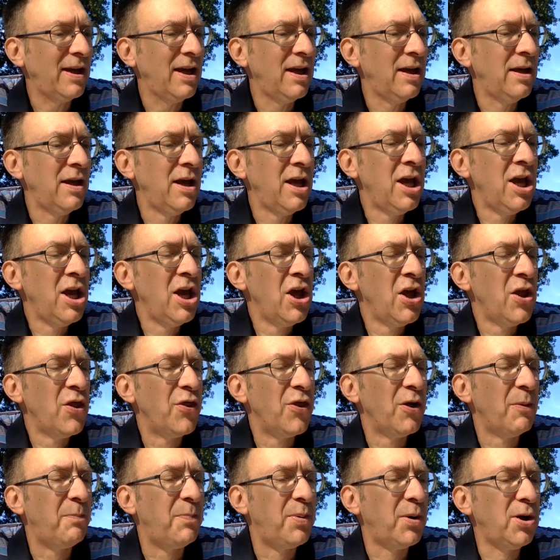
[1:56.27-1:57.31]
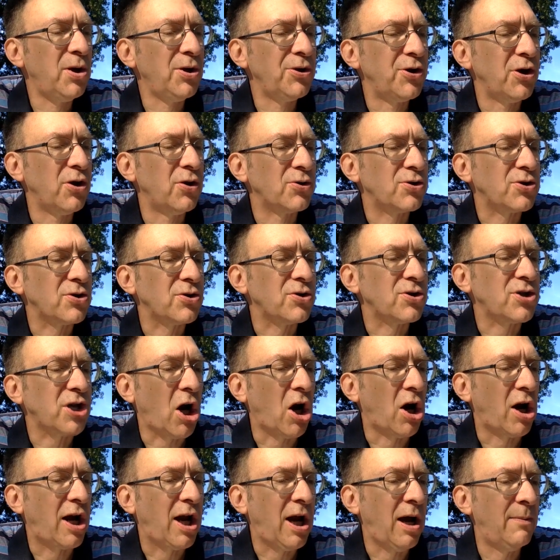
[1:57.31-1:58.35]
The bulldozers
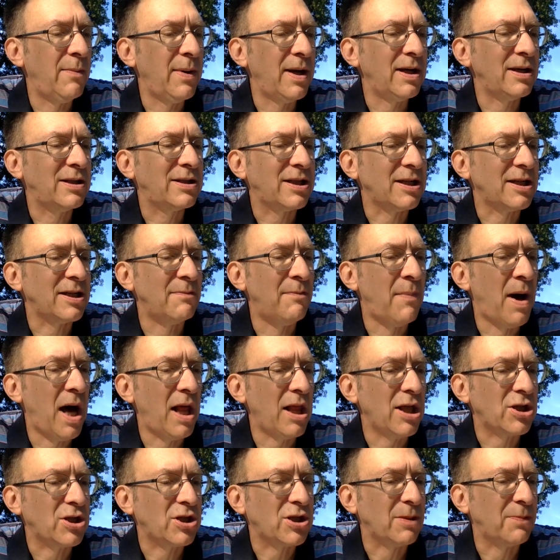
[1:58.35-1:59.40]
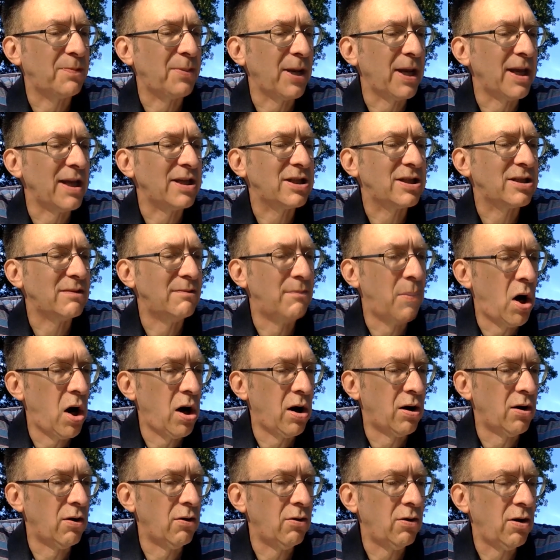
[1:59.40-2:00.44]
are coming to demolish the place
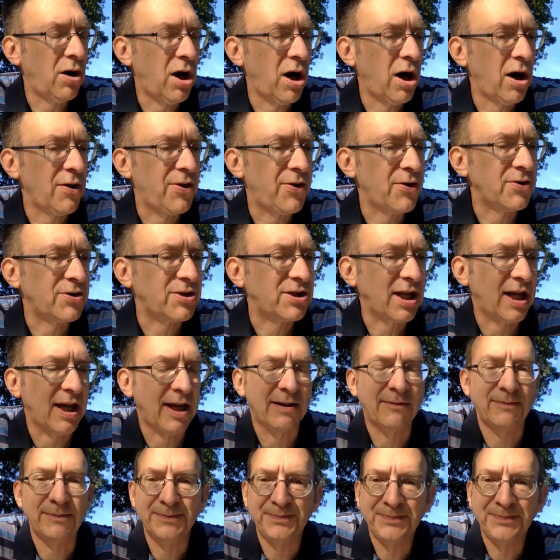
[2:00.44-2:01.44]
tomorrow, Arthur said.